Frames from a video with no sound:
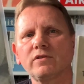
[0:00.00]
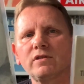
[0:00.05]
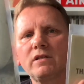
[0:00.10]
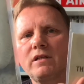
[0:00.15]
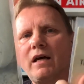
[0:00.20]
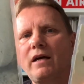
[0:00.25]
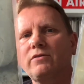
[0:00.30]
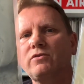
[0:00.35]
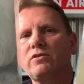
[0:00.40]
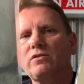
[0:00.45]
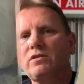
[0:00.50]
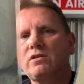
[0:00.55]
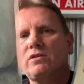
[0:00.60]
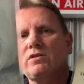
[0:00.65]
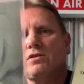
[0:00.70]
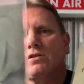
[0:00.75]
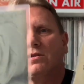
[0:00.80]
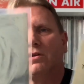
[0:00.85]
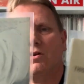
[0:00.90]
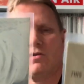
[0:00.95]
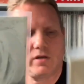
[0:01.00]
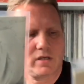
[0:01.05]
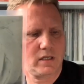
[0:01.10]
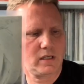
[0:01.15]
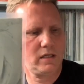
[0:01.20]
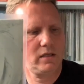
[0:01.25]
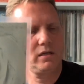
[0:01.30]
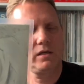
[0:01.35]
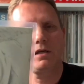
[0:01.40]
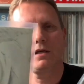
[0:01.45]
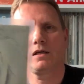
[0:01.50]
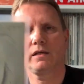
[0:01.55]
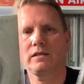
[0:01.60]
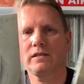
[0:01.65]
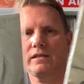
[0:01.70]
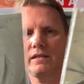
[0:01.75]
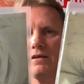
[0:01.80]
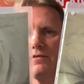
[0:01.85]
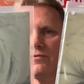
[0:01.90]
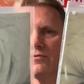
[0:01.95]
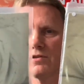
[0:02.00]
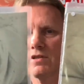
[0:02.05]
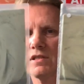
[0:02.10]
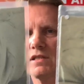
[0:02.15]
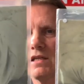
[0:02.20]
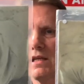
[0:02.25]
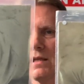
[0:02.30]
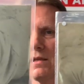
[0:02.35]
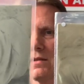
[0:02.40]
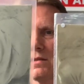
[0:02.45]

to that, just a slightly different tint